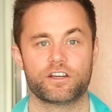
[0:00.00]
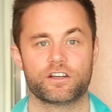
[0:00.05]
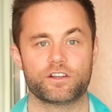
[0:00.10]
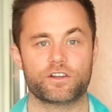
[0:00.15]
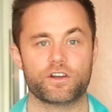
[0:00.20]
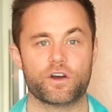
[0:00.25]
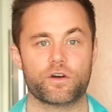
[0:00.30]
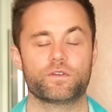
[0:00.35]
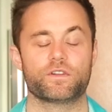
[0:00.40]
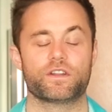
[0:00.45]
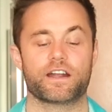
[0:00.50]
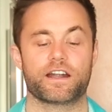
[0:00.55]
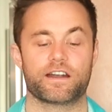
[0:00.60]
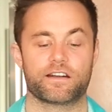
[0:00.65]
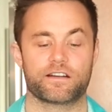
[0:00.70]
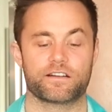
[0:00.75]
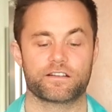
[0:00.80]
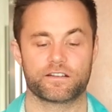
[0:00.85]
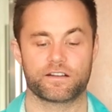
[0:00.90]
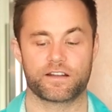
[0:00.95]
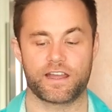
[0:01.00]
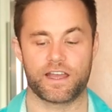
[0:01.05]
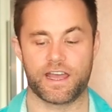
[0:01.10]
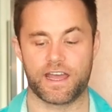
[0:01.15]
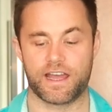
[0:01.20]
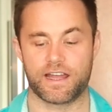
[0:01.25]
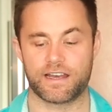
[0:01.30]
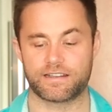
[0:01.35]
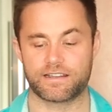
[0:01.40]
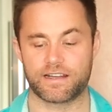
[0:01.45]
Go there,
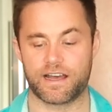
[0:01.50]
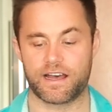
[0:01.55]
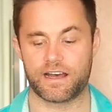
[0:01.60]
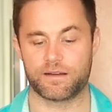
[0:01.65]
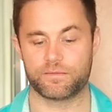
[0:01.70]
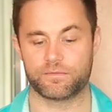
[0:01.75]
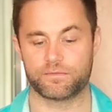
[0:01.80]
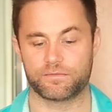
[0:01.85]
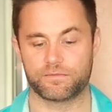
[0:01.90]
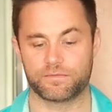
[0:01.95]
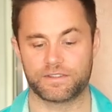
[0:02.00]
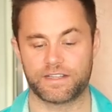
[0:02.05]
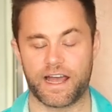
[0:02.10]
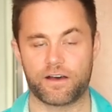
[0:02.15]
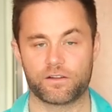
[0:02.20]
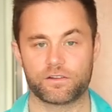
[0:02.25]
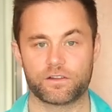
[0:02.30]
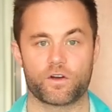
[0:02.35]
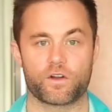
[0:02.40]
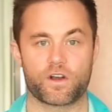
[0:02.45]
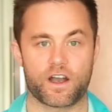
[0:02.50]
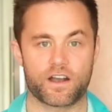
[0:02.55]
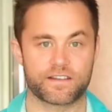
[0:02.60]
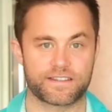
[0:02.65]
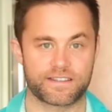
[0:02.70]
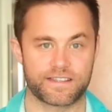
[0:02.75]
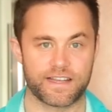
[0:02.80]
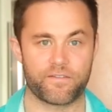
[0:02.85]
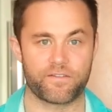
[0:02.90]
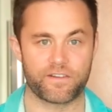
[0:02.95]
and um, download our
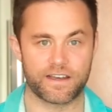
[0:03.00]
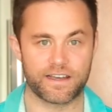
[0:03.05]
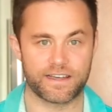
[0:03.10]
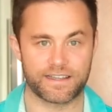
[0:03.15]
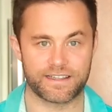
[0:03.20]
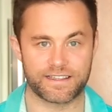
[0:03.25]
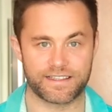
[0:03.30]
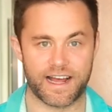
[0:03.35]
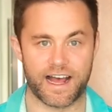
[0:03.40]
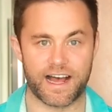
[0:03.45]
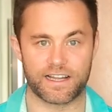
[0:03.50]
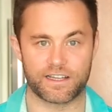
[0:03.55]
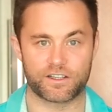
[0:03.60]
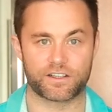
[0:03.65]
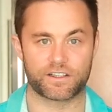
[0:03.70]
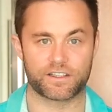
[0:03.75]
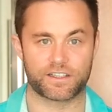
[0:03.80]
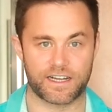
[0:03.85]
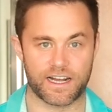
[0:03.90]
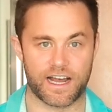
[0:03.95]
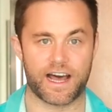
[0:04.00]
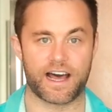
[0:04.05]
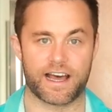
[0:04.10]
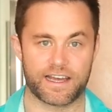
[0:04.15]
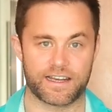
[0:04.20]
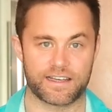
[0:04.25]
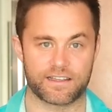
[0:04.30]
$7 guide.